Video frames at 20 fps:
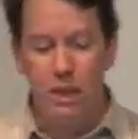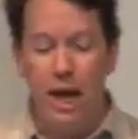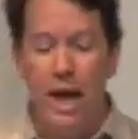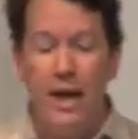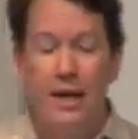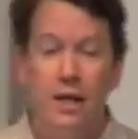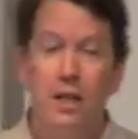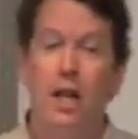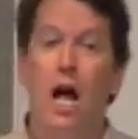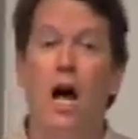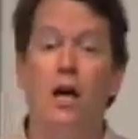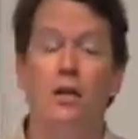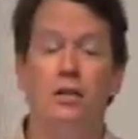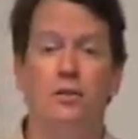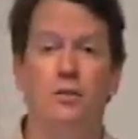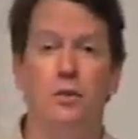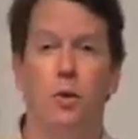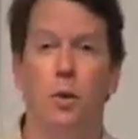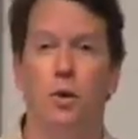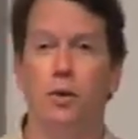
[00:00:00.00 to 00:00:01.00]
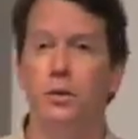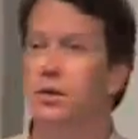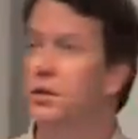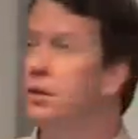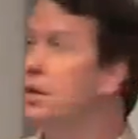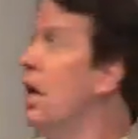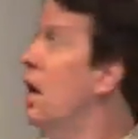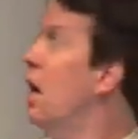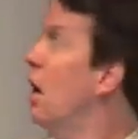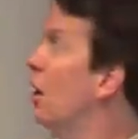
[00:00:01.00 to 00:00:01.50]
And clocks, of
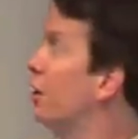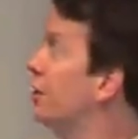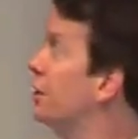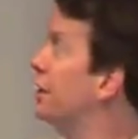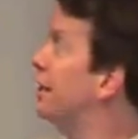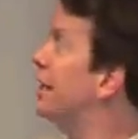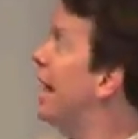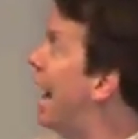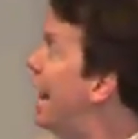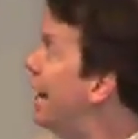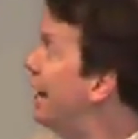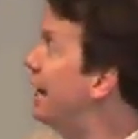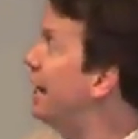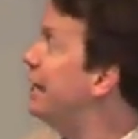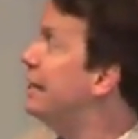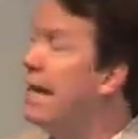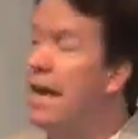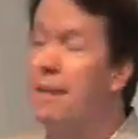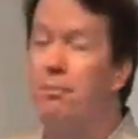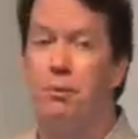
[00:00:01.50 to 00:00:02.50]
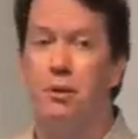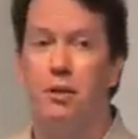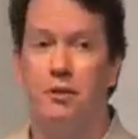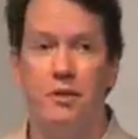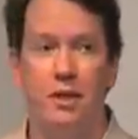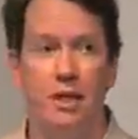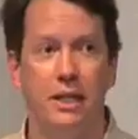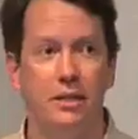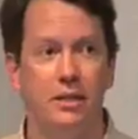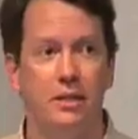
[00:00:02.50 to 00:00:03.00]
course, are just any example
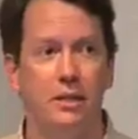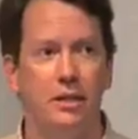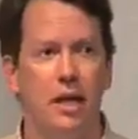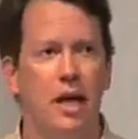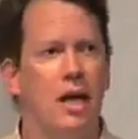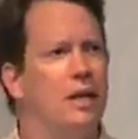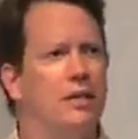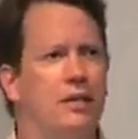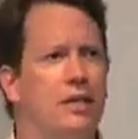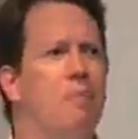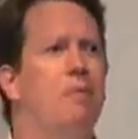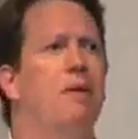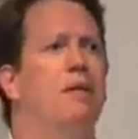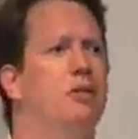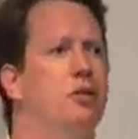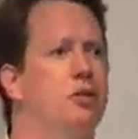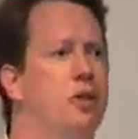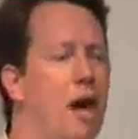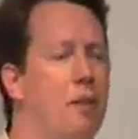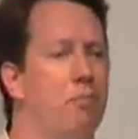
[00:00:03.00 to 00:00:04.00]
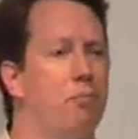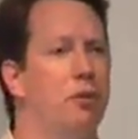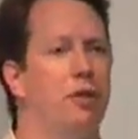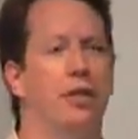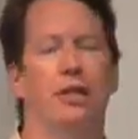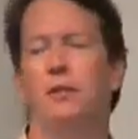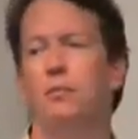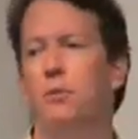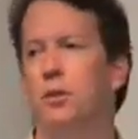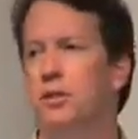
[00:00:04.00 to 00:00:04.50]
of this. Some things are not
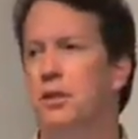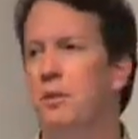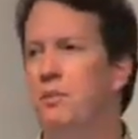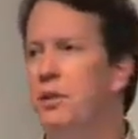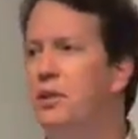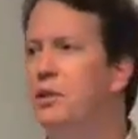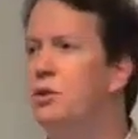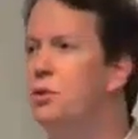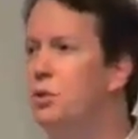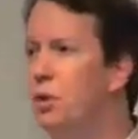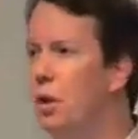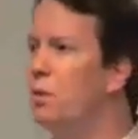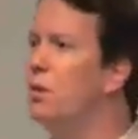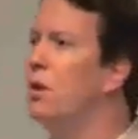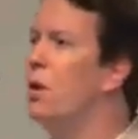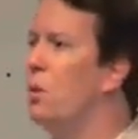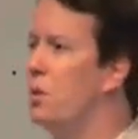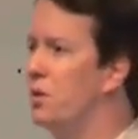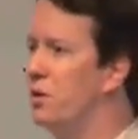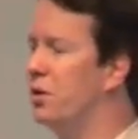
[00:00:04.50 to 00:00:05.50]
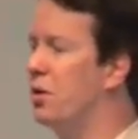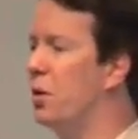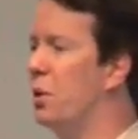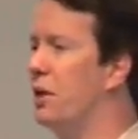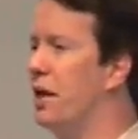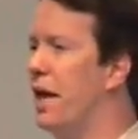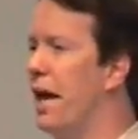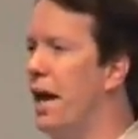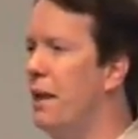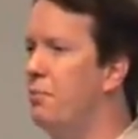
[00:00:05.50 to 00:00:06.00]
predictable. Some things you don't know when they're
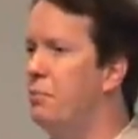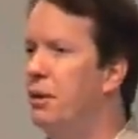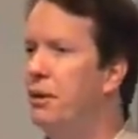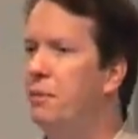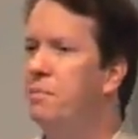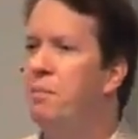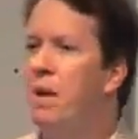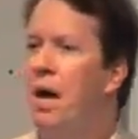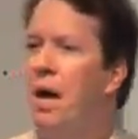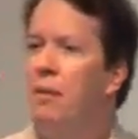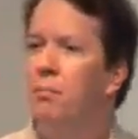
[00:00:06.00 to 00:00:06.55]
going to happen.